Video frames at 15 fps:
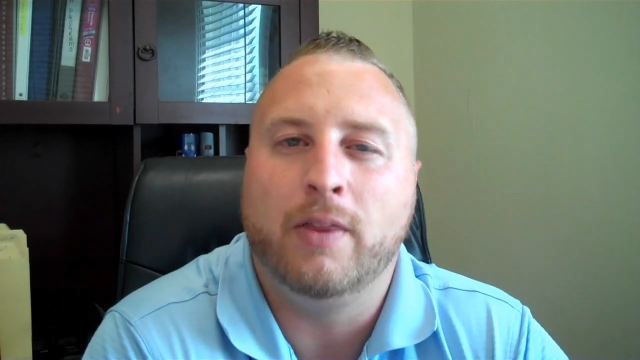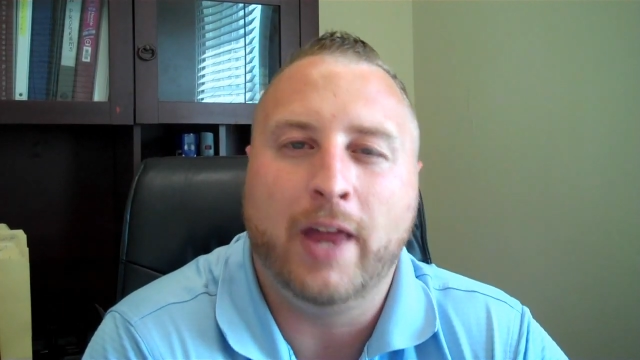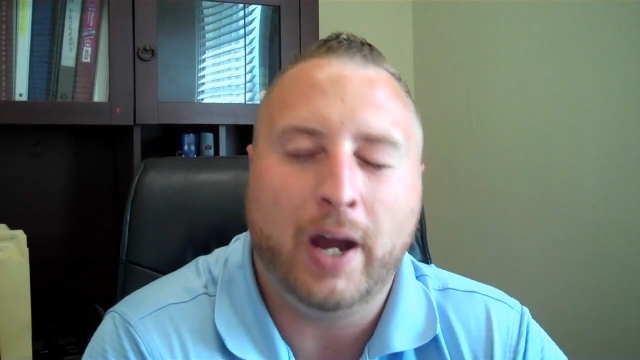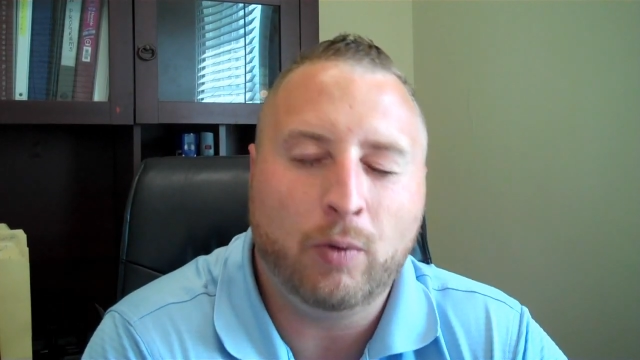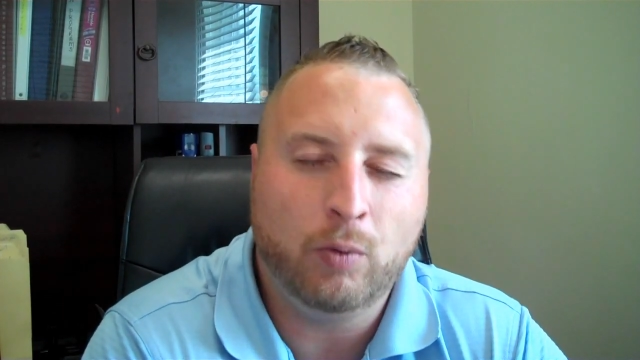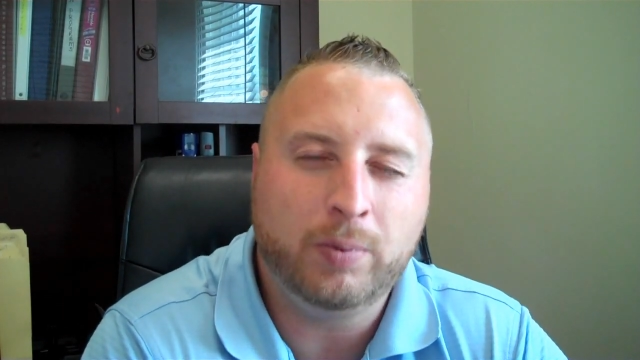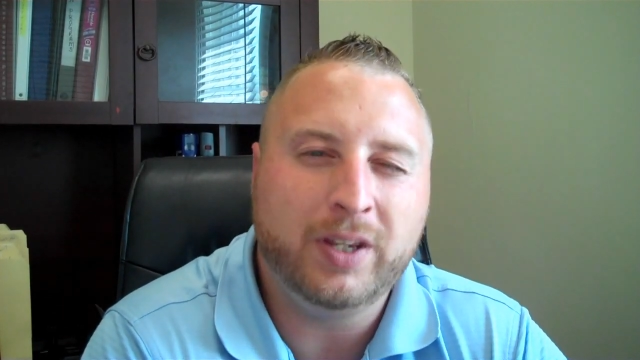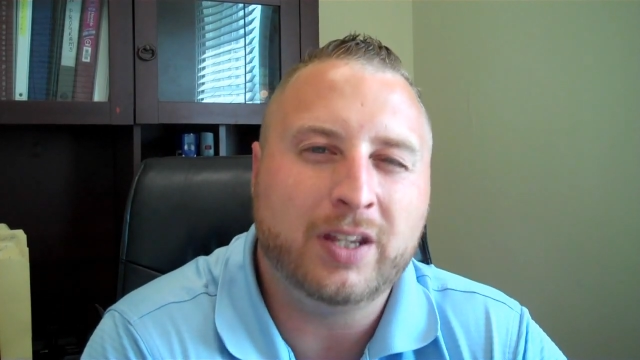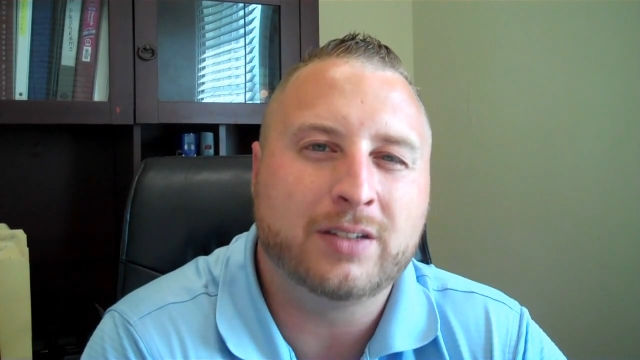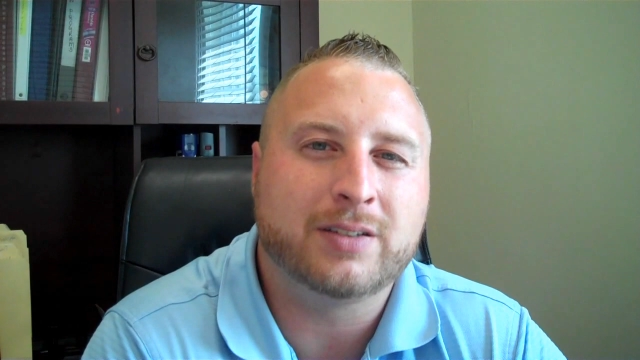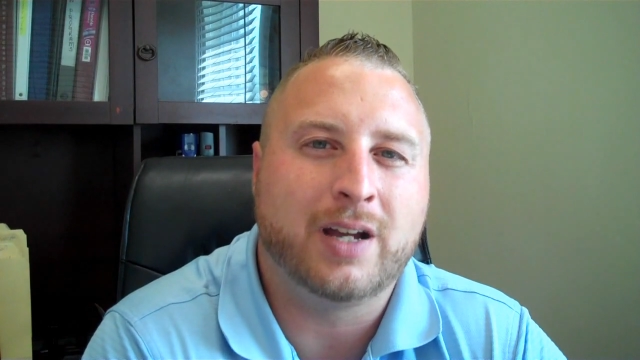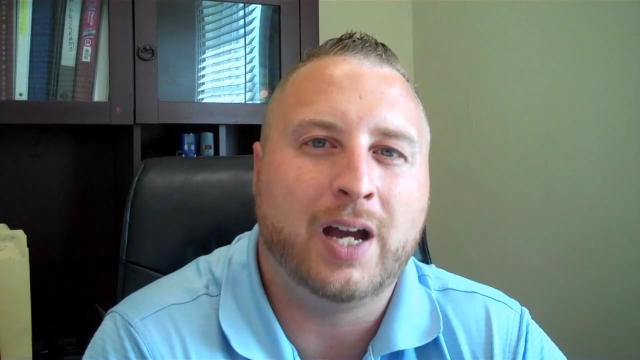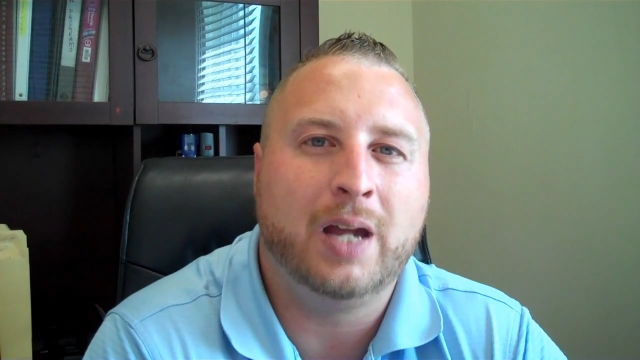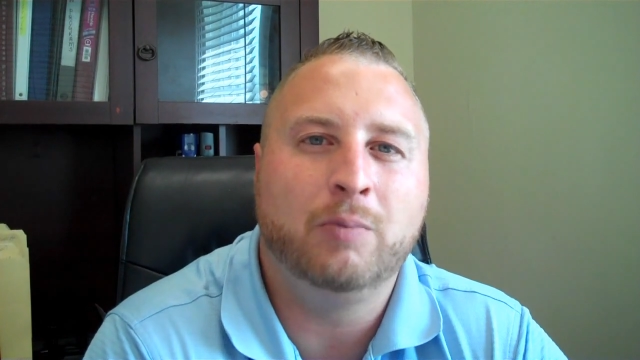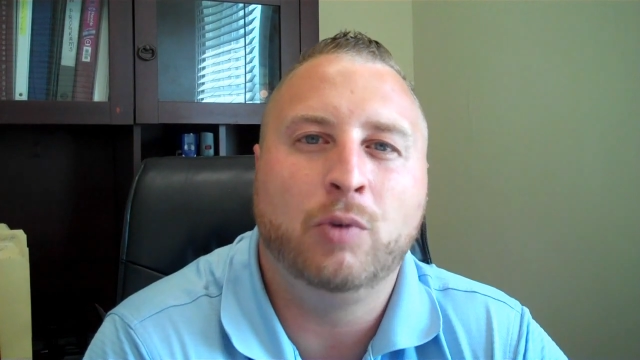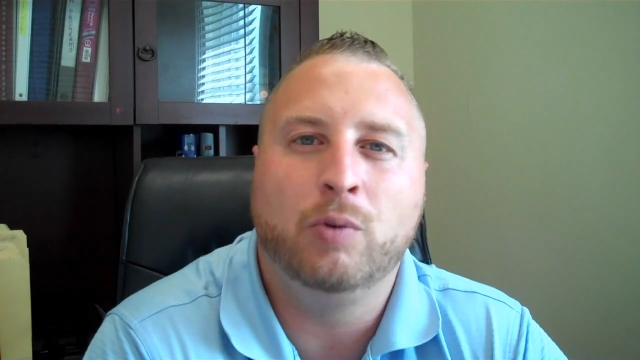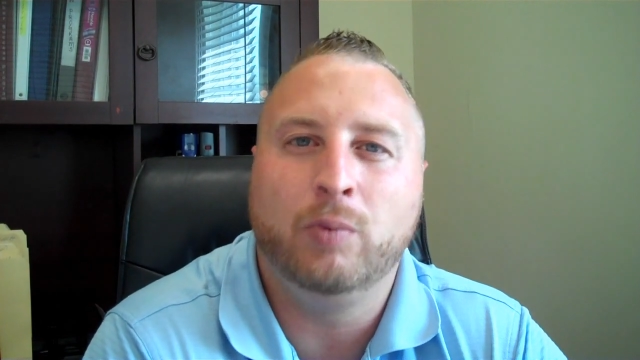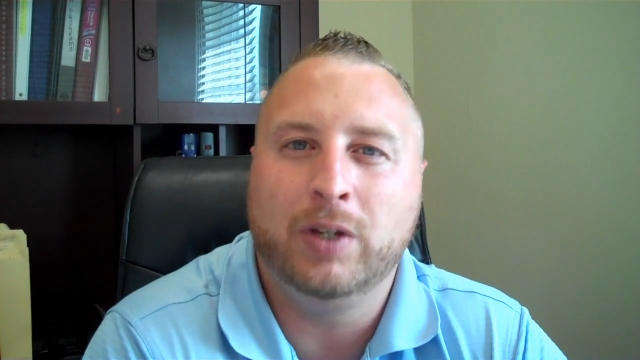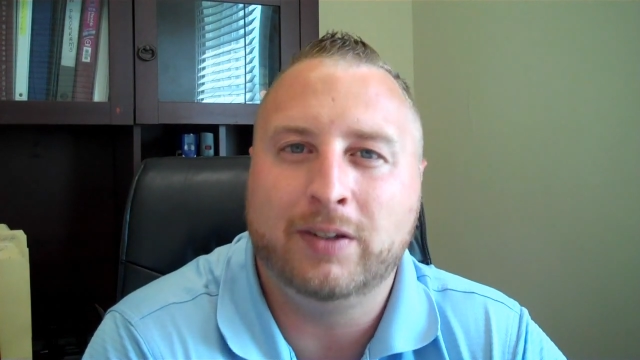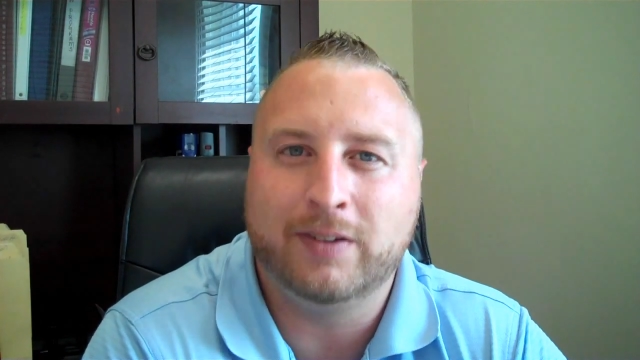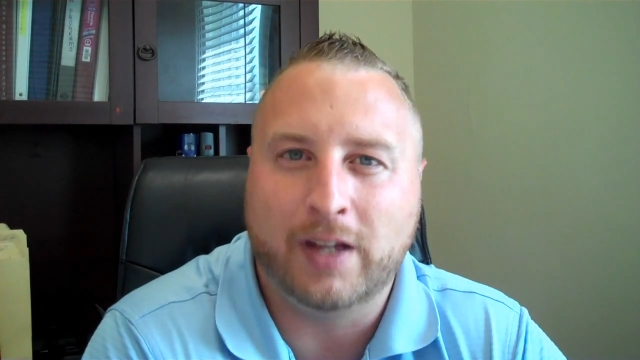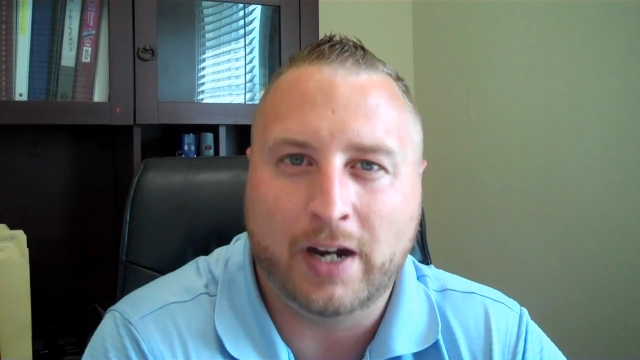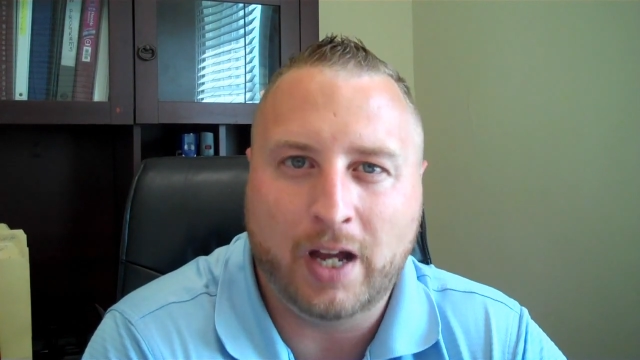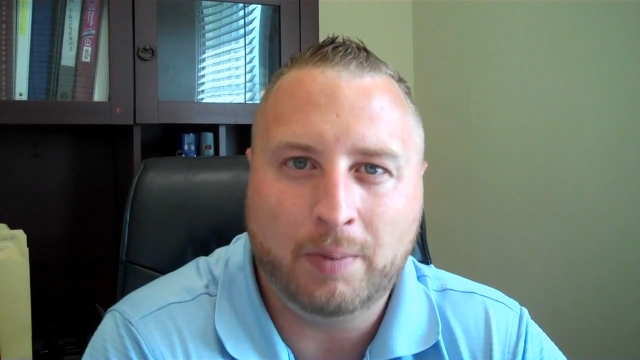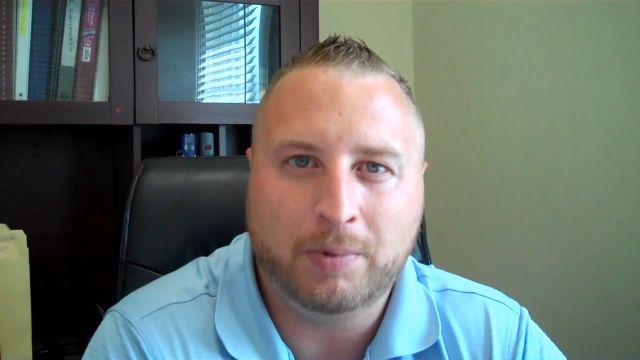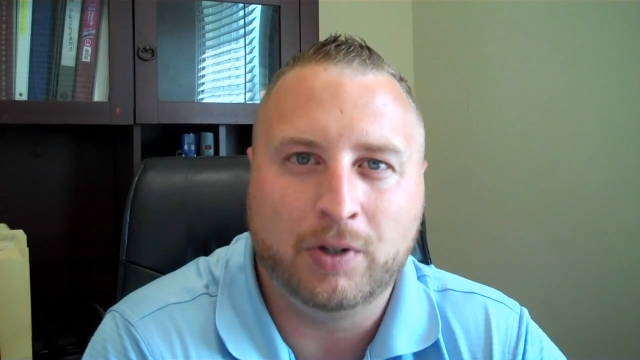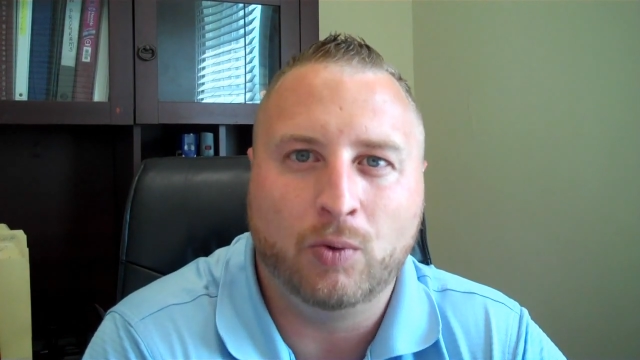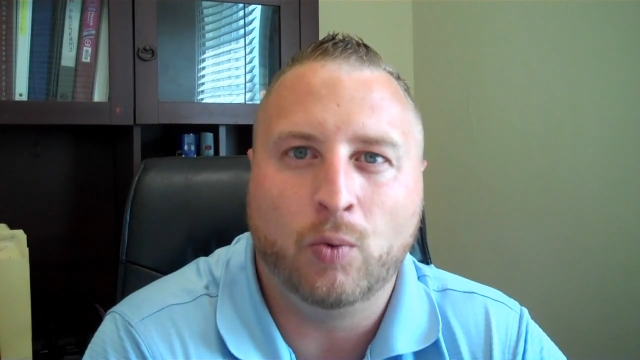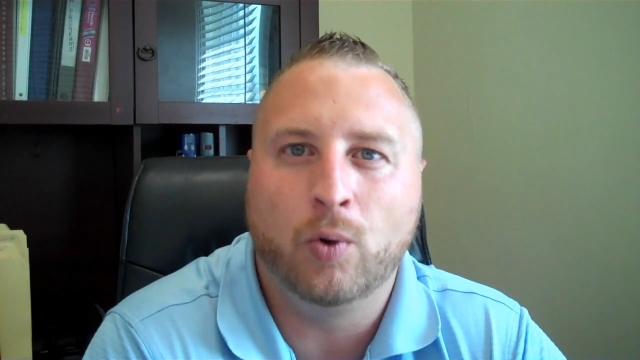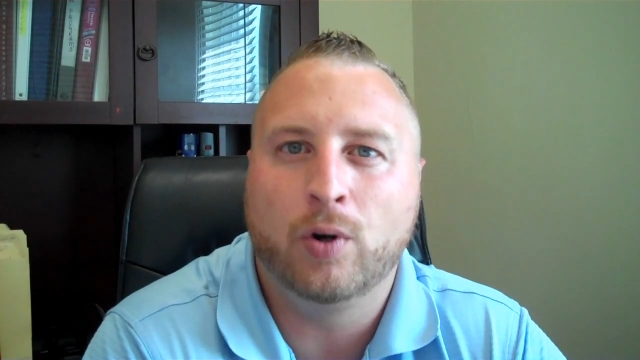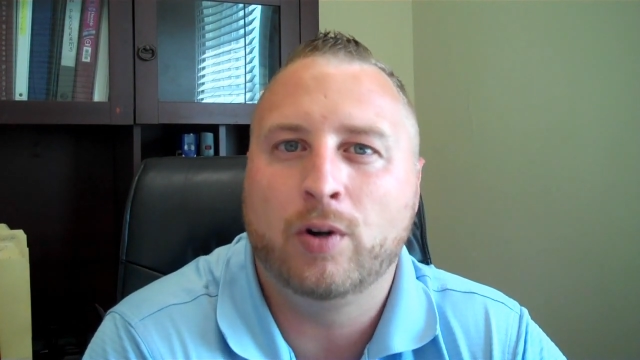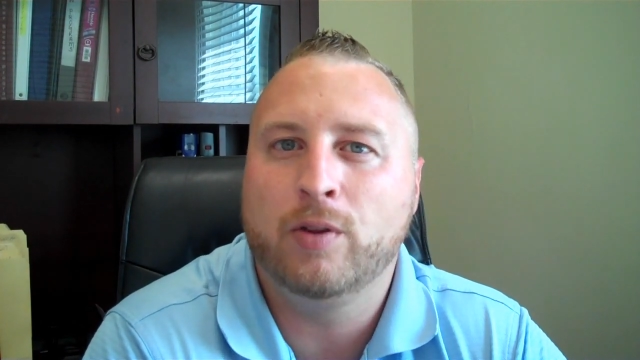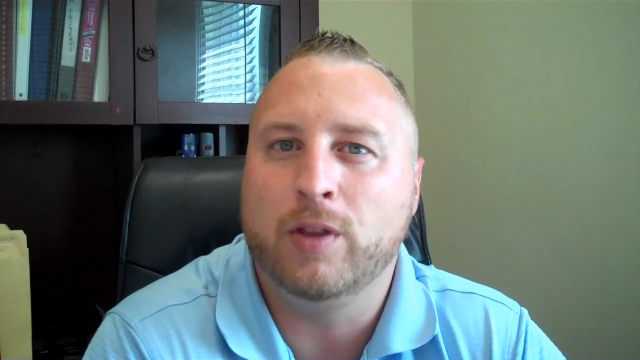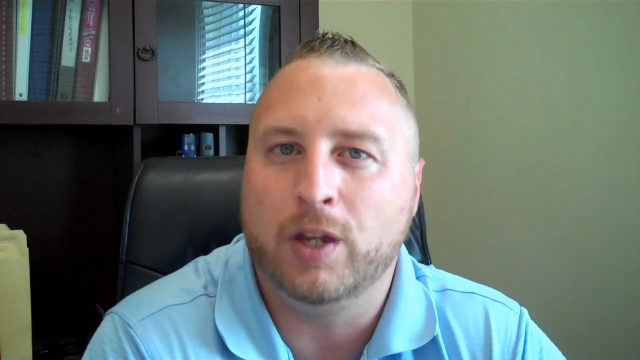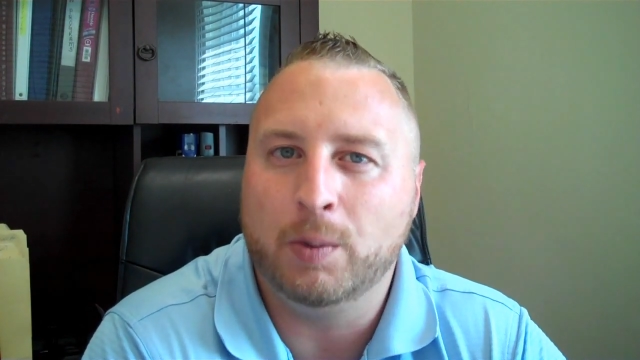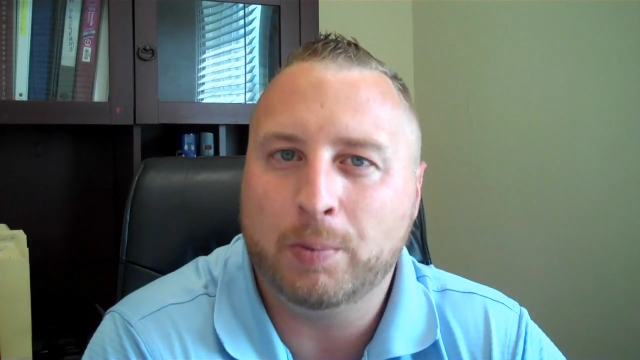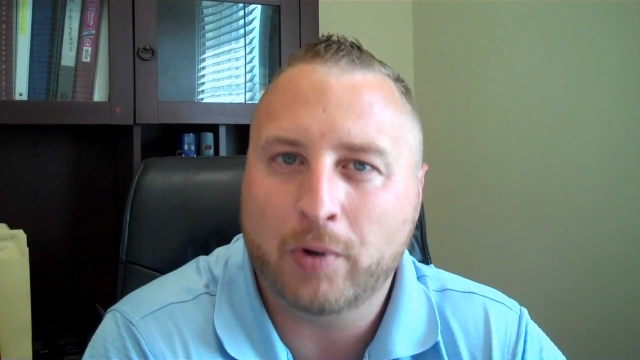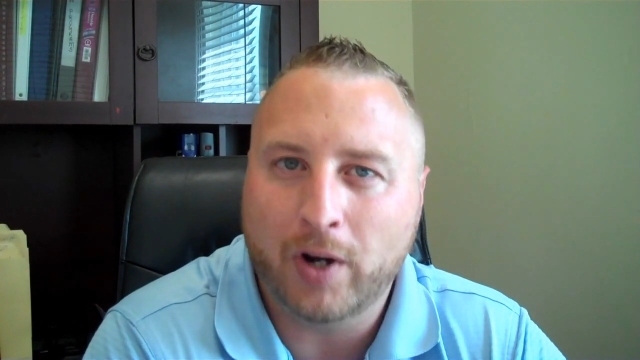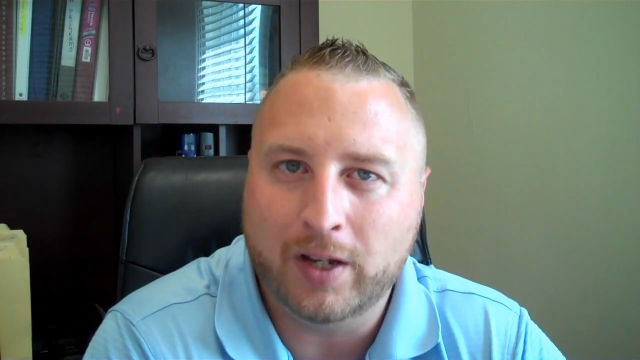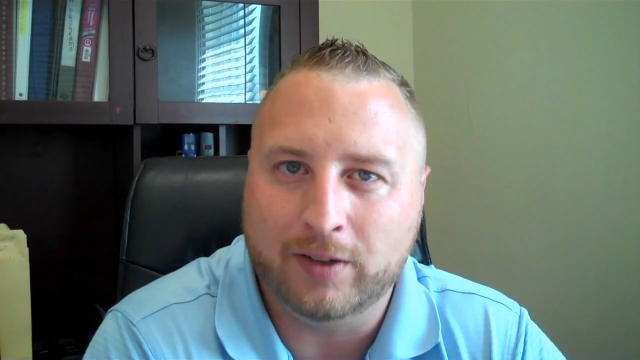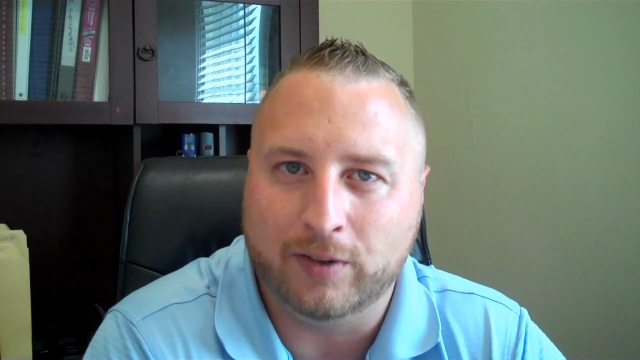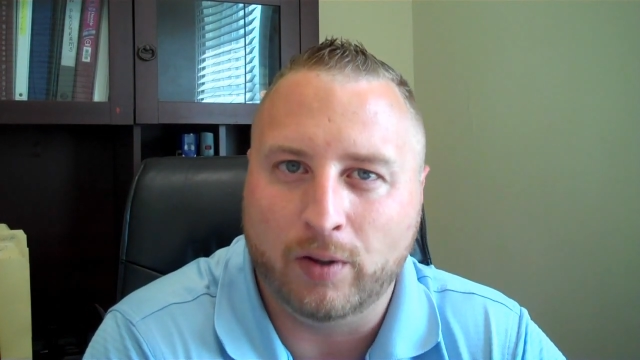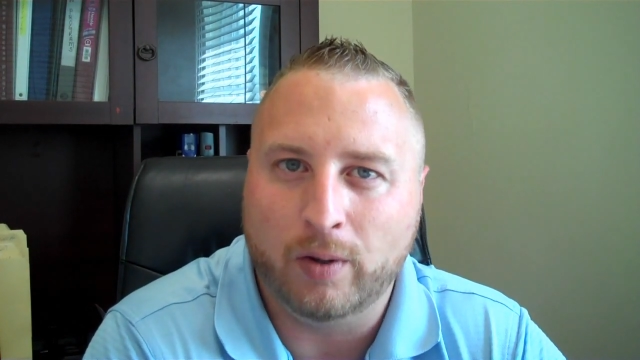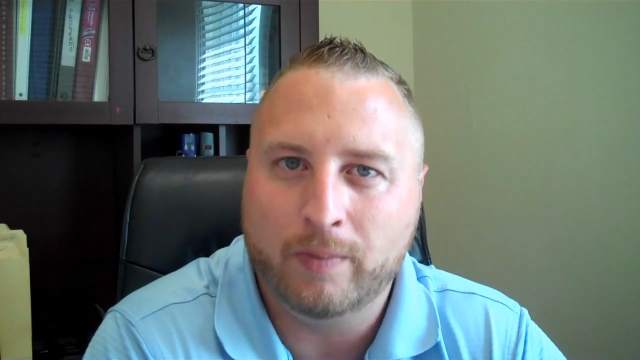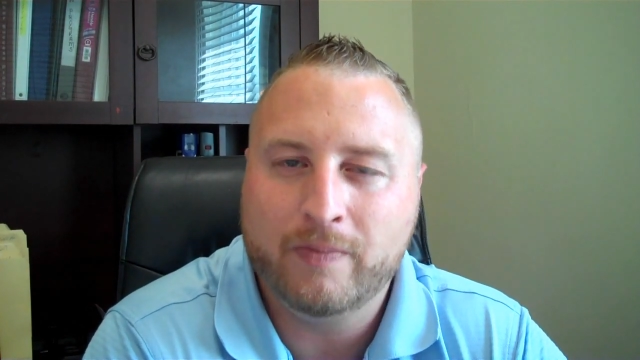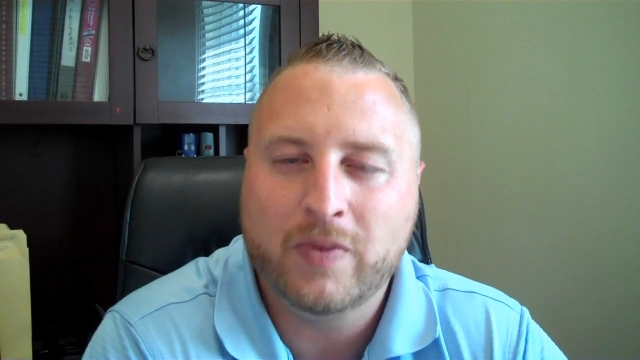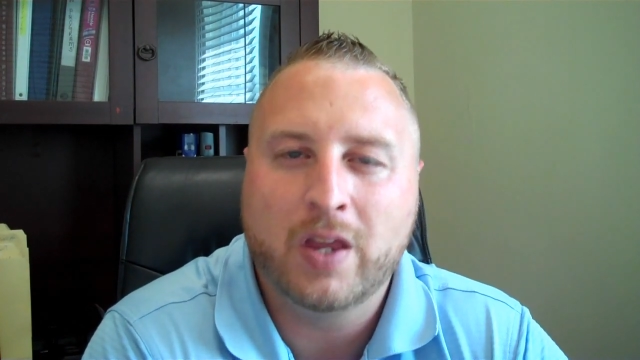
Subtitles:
that will be the time when we set up and order the appraisal.